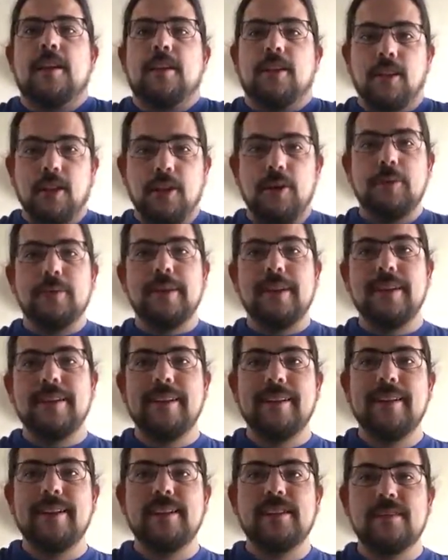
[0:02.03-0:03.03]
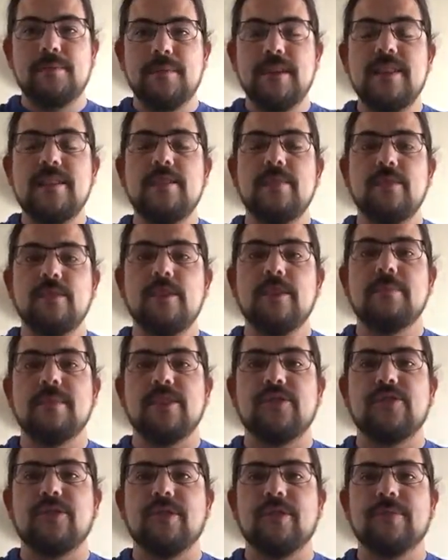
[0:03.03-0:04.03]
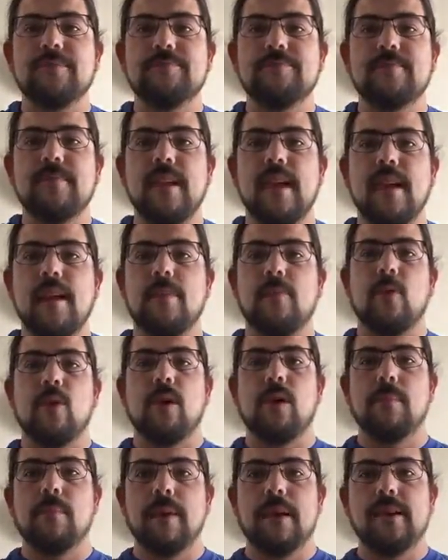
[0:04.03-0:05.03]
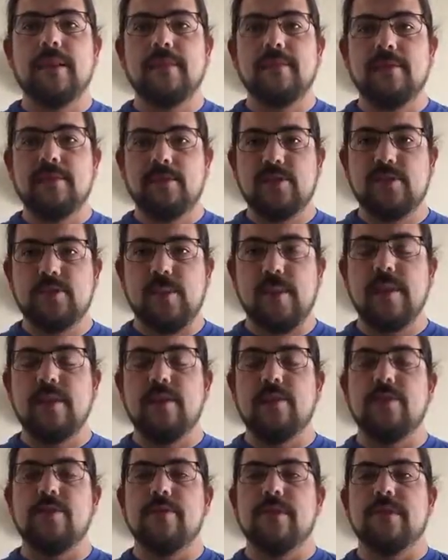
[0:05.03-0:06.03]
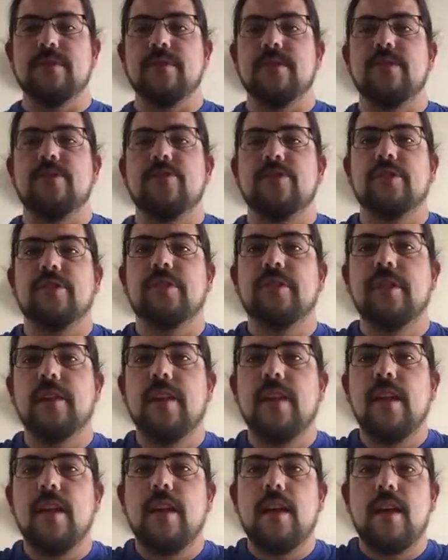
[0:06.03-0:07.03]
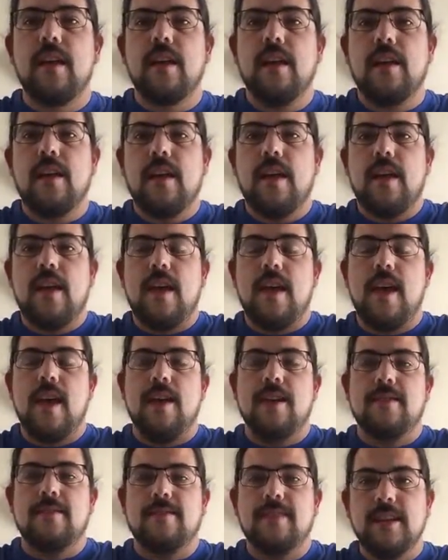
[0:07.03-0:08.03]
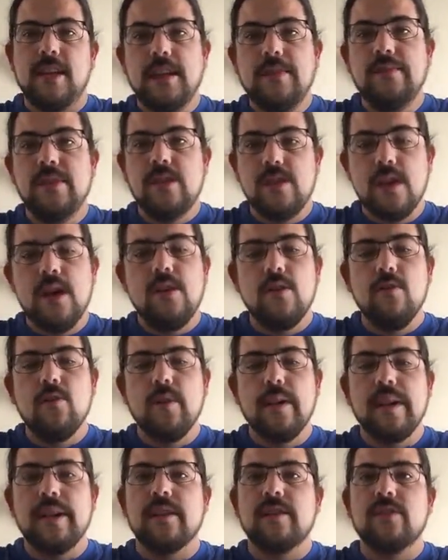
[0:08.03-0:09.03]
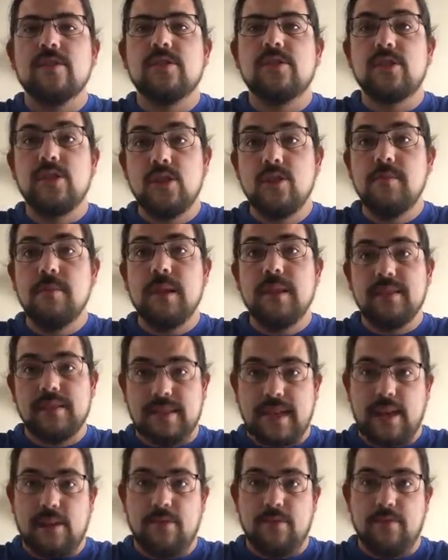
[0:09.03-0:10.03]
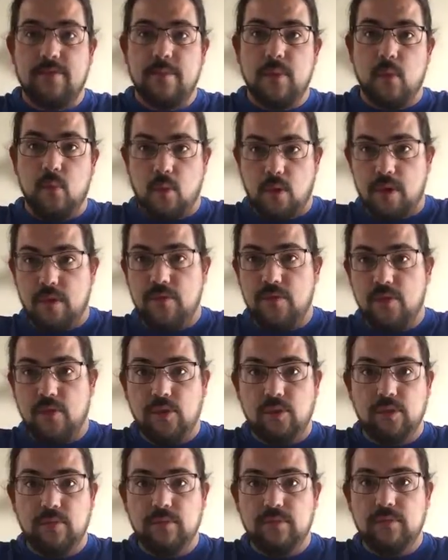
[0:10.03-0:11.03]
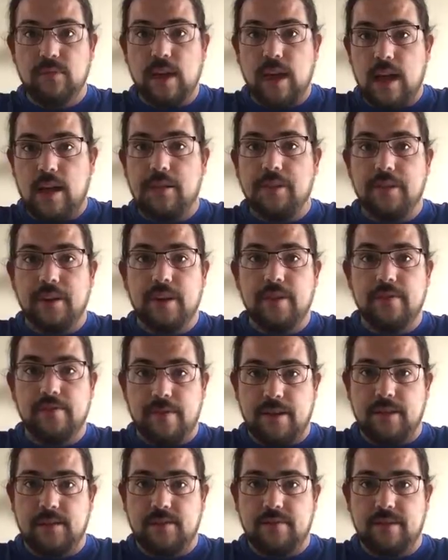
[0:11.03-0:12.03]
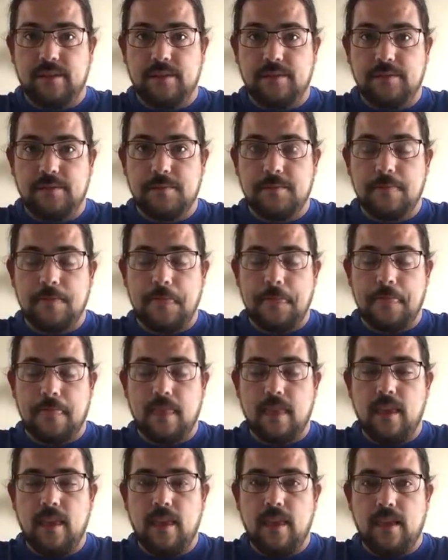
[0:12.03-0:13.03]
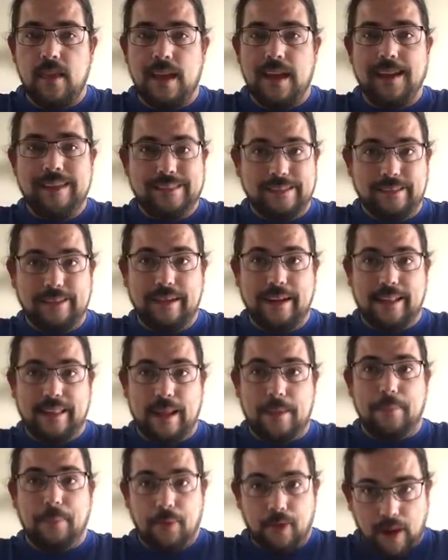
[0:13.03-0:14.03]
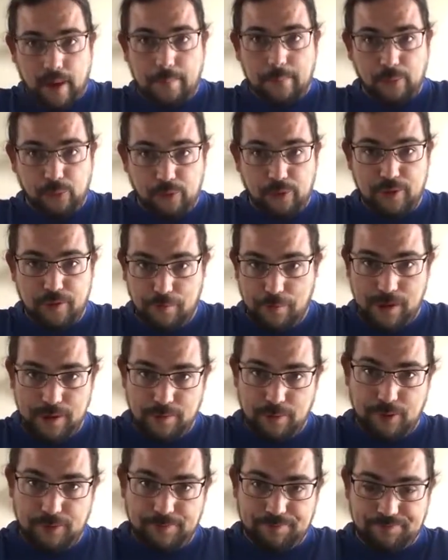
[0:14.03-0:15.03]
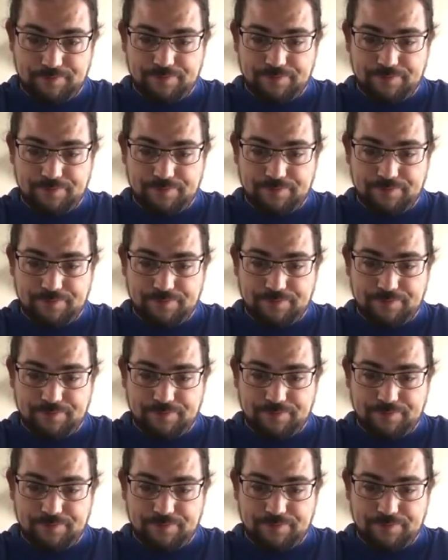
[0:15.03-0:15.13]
Hello, it's me, your commissioner, and I'm wearing my sweet Goonies t-shirt. And even though it's 2 months out from the wonderful holiday of Festivus, I still got a lot of problems with you people.